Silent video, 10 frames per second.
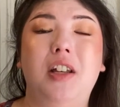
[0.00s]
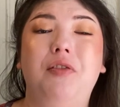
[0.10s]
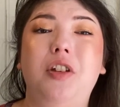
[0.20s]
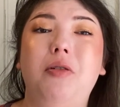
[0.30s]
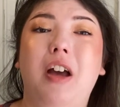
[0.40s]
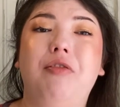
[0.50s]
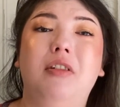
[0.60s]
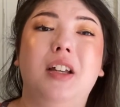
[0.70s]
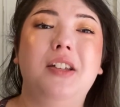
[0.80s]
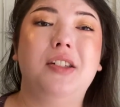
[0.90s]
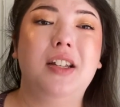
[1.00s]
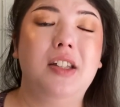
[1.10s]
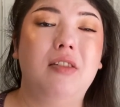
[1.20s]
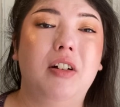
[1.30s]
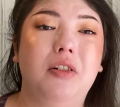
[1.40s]
if you have really
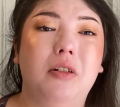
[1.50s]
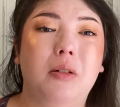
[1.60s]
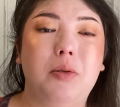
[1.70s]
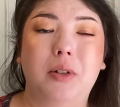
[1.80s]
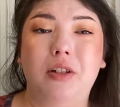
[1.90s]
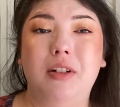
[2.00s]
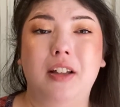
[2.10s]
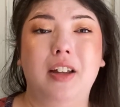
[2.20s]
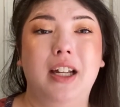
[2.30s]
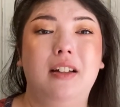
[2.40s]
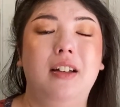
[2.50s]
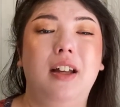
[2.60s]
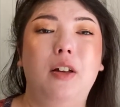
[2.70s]
sensitive underarms where you get like